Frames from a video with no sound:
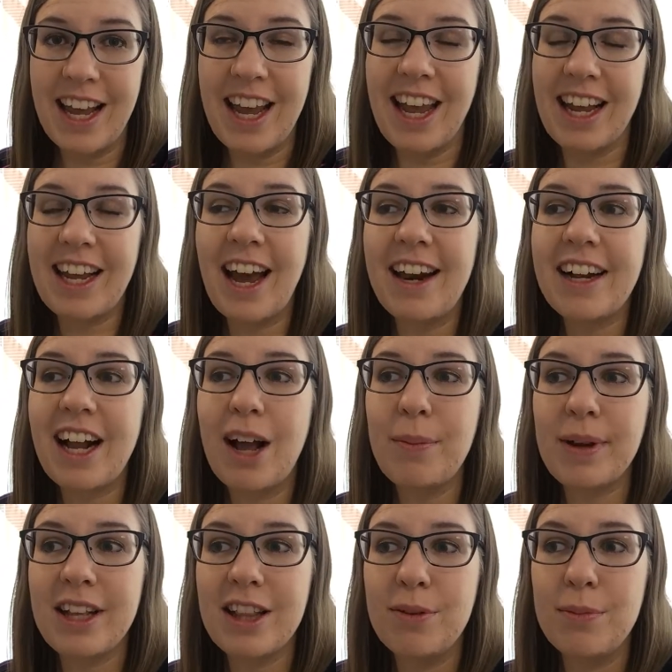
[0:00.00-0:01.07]
It kind of got me
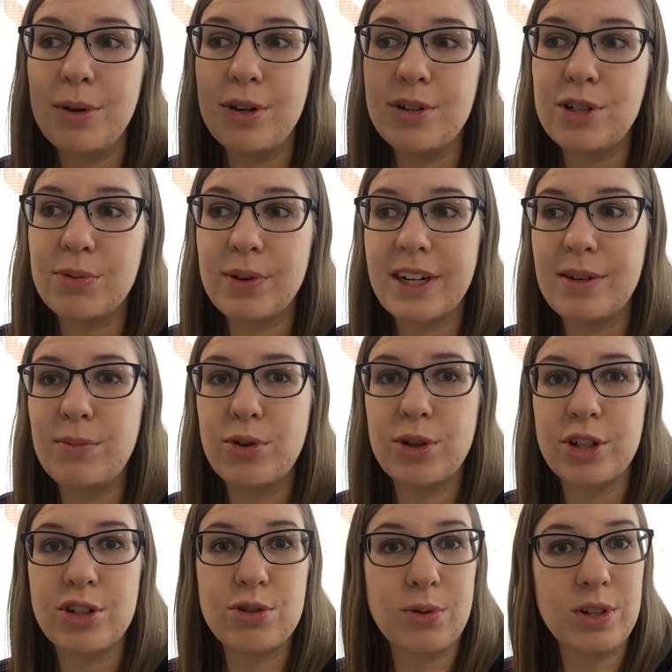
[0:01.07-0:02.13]
in the mood to read more
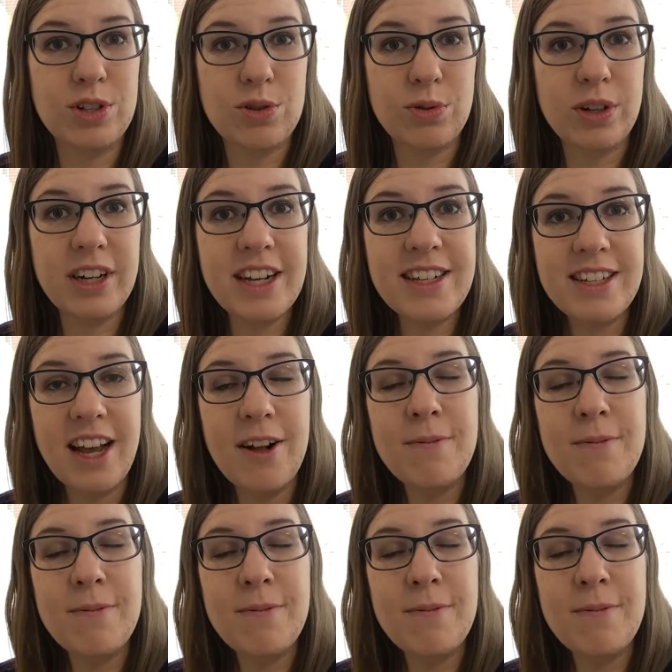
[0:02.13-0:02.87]
short stories.